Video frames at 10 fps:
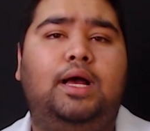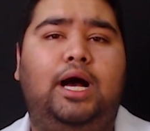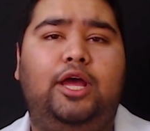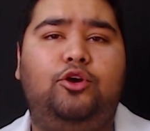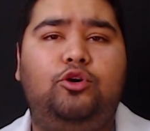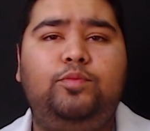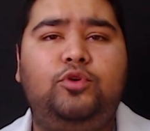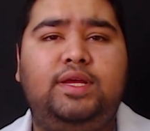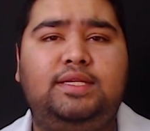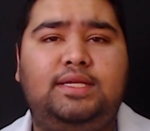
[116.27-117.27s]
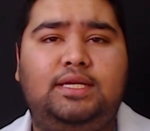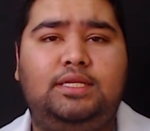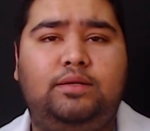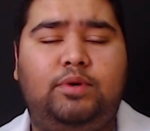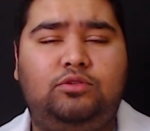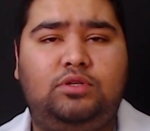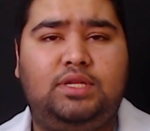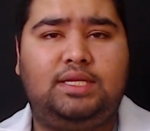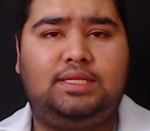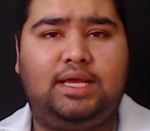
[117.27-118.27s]
I hope you're excited about
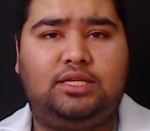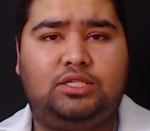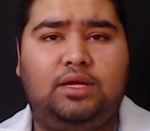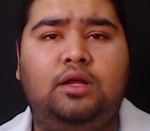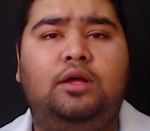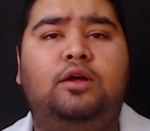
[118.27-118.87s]
today's lecture.